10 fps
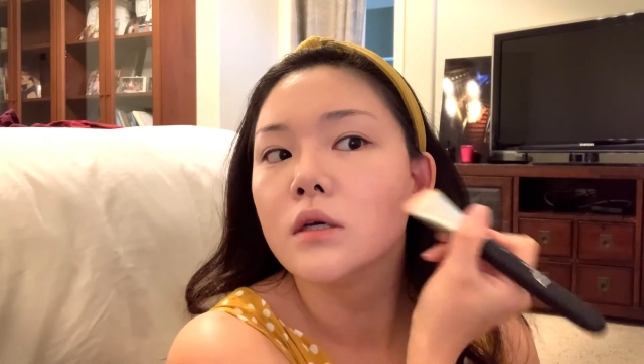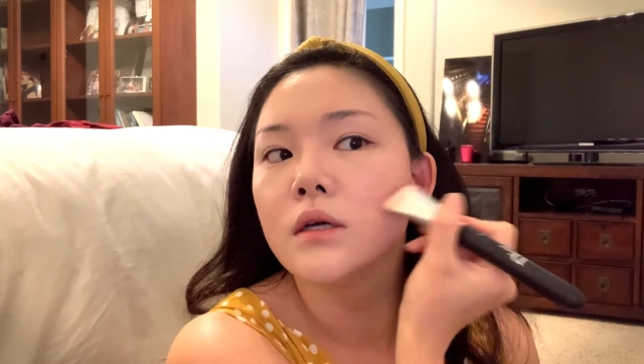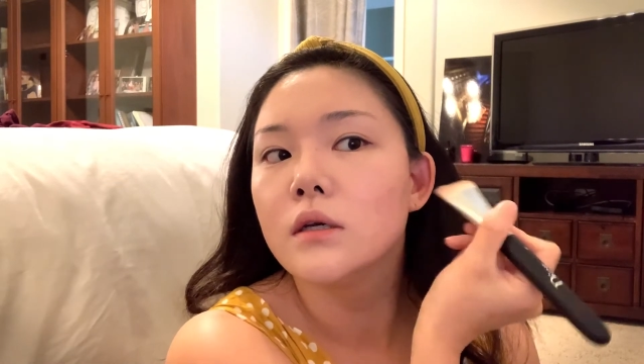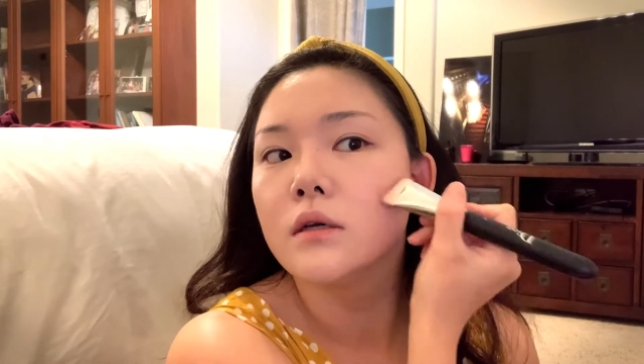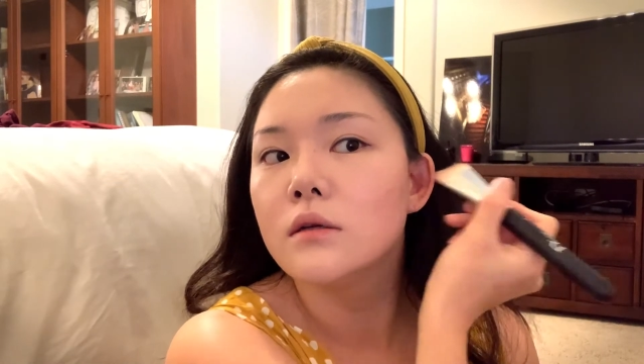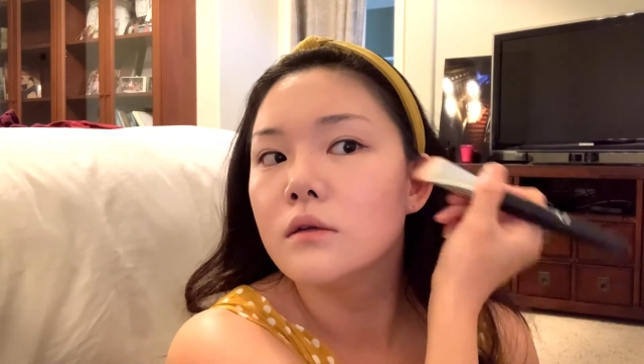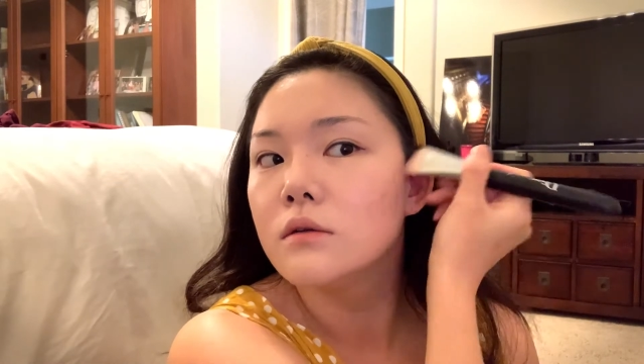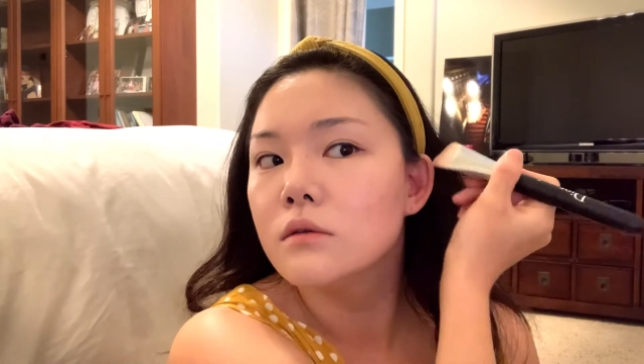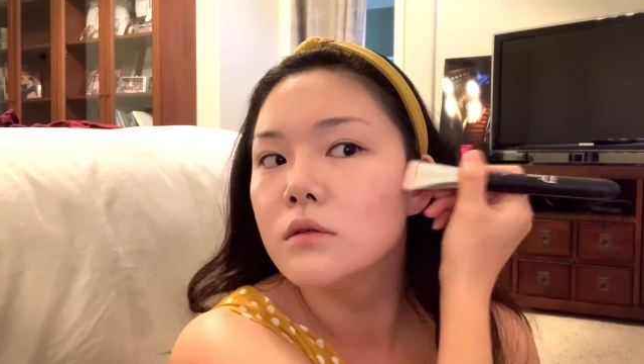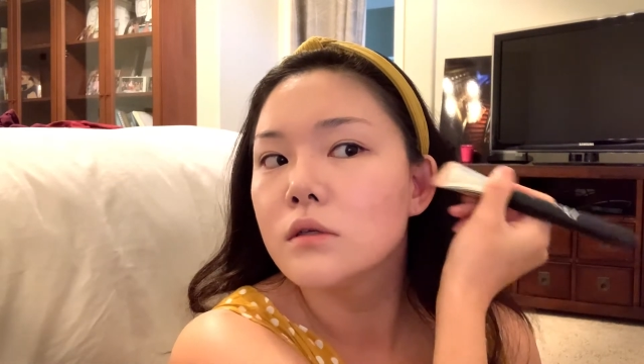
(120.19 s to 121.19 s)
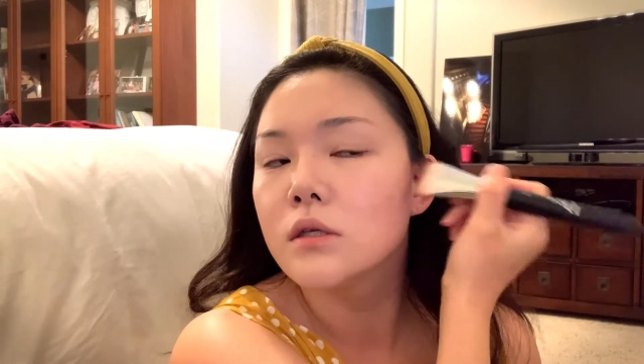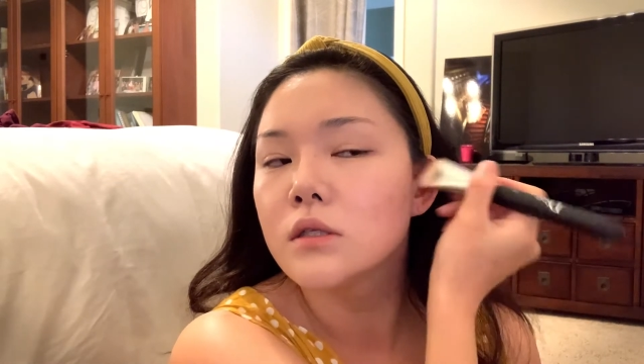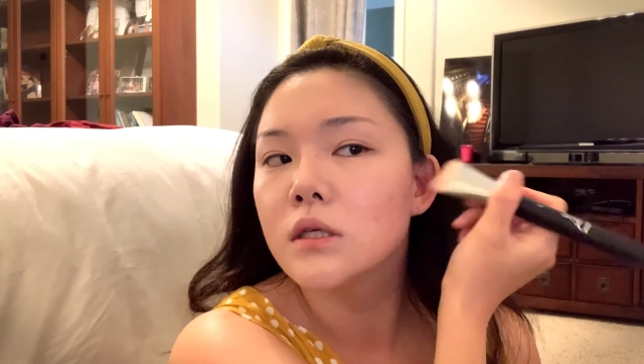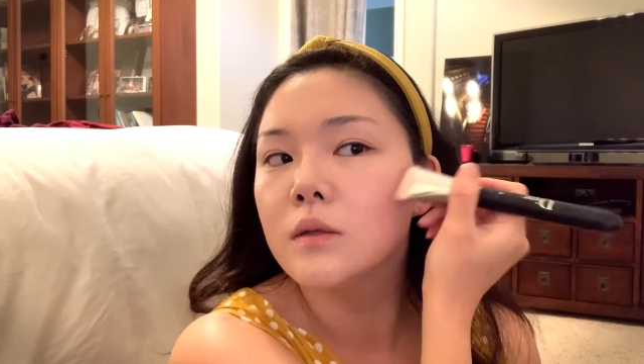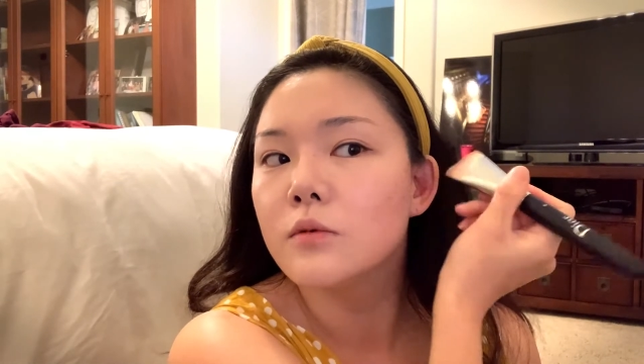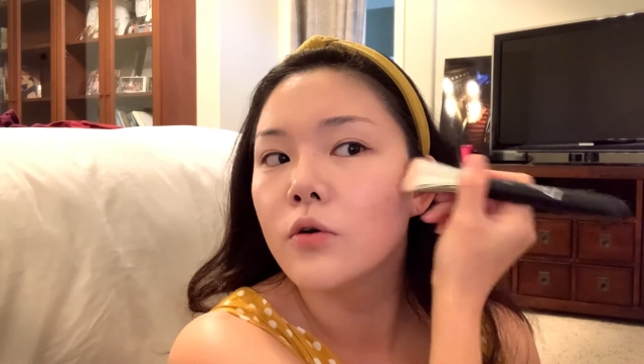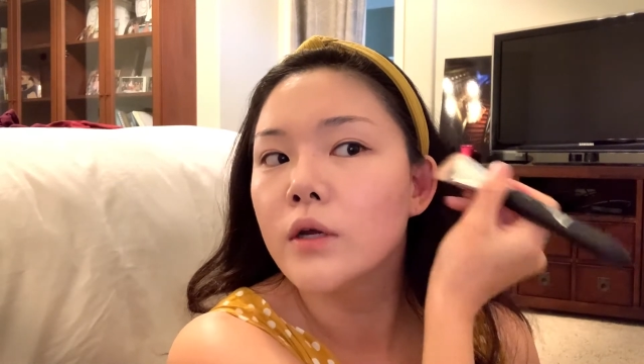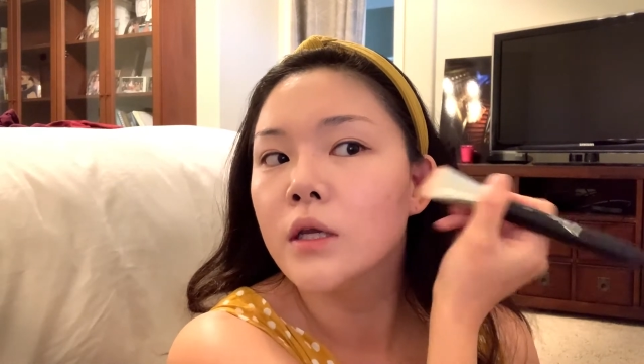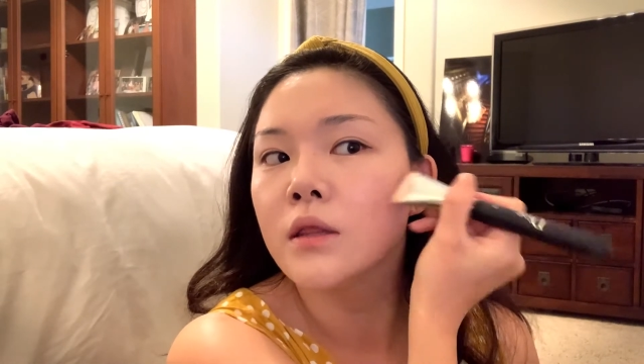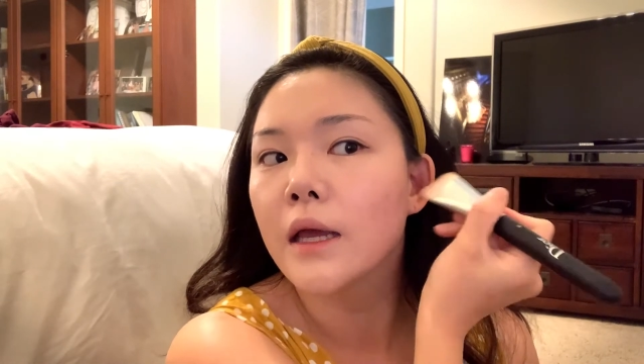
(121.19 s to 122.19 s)
and just keep
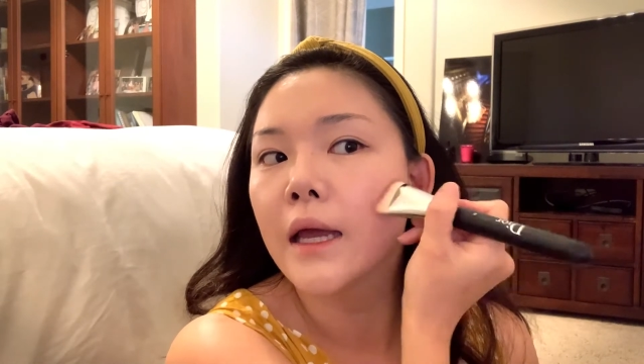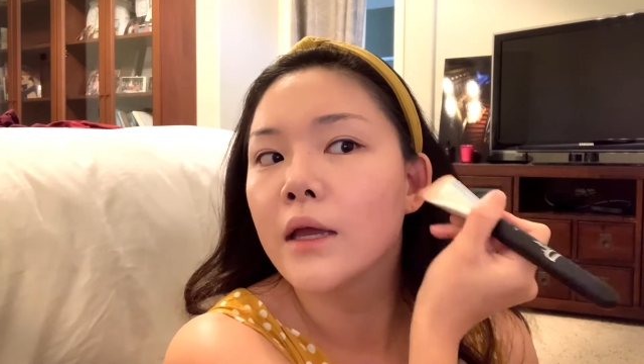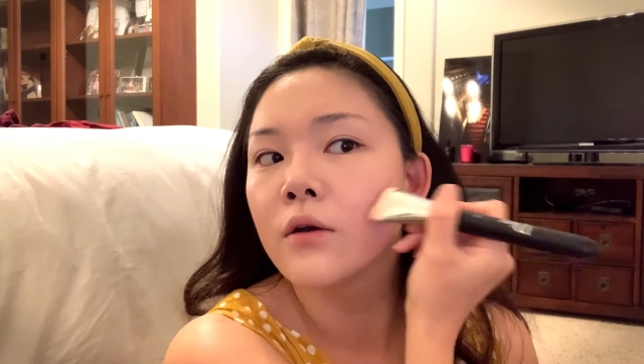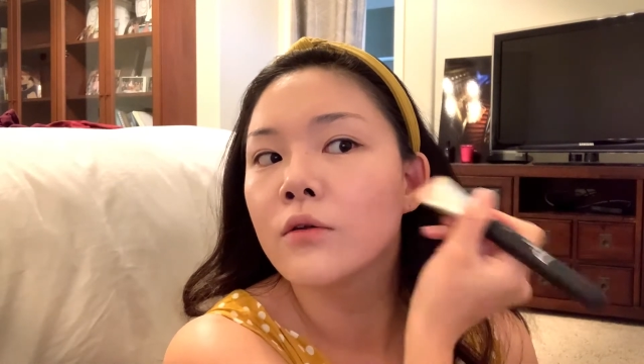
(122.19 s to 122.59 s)
going in the angle